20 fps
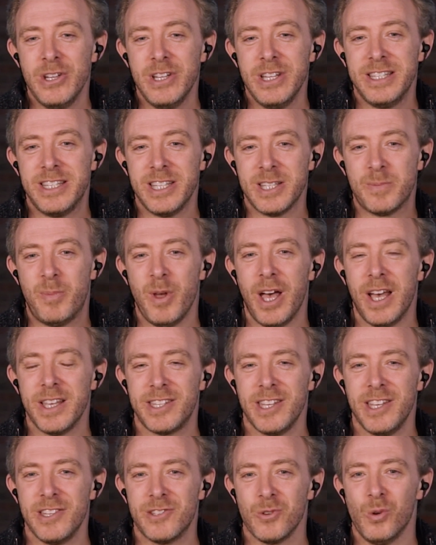
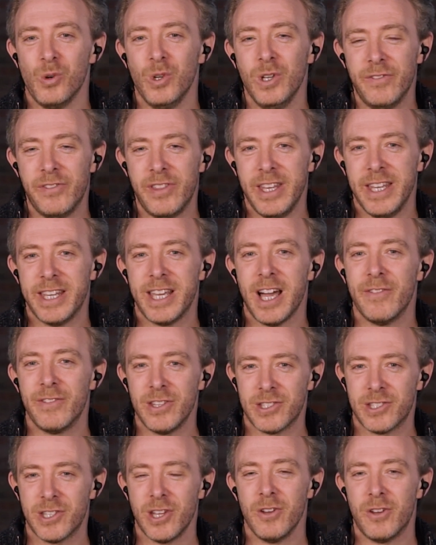disperses all of the
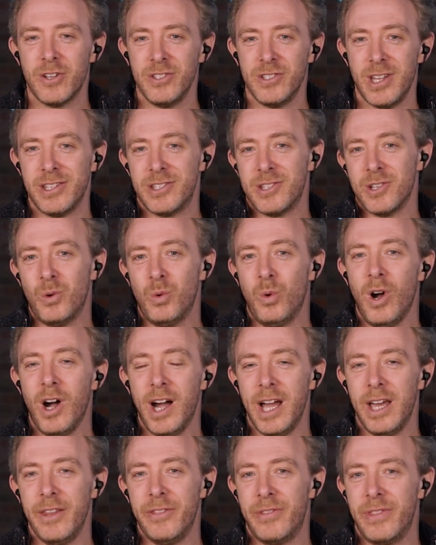governance tokens it's
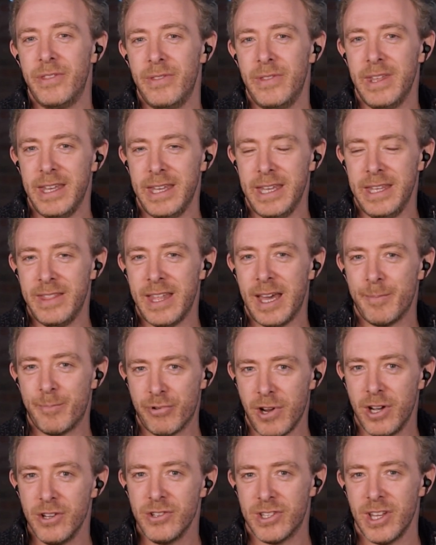acquired in that
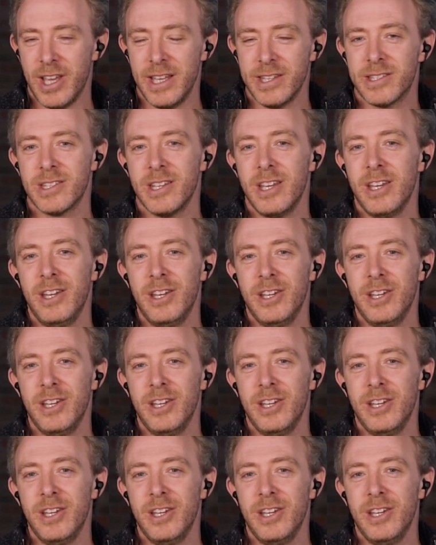process